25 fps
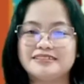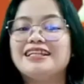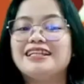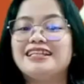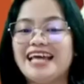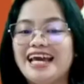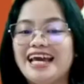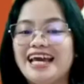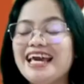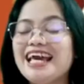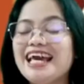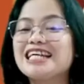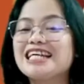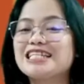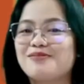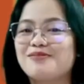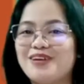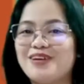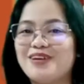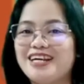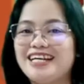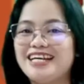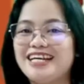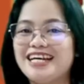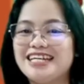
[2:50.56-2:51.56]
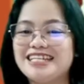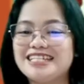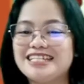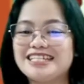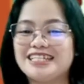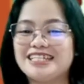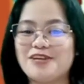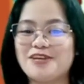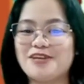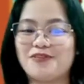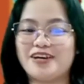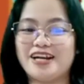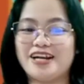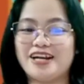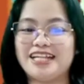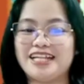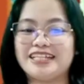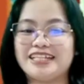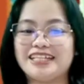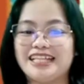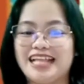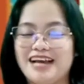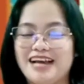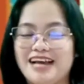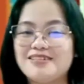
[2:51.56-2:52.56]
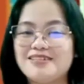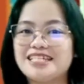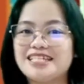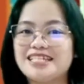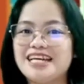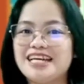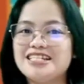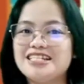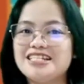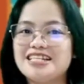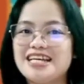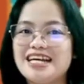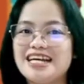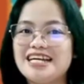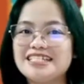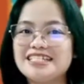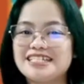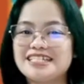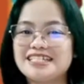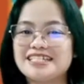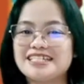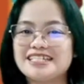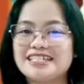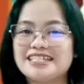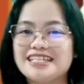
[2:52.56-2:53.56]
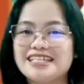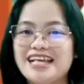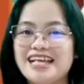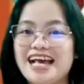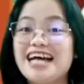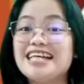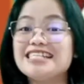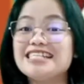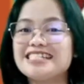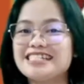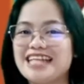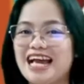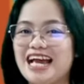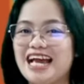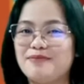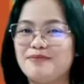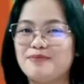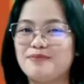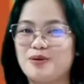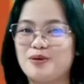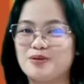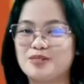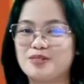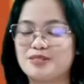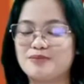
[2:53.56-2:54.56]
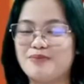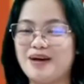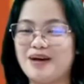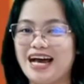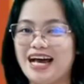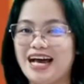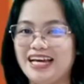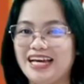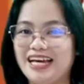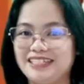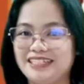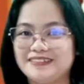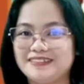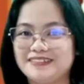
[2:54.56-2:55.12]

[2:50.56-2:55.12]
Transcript: They experience different life stages as time goes by.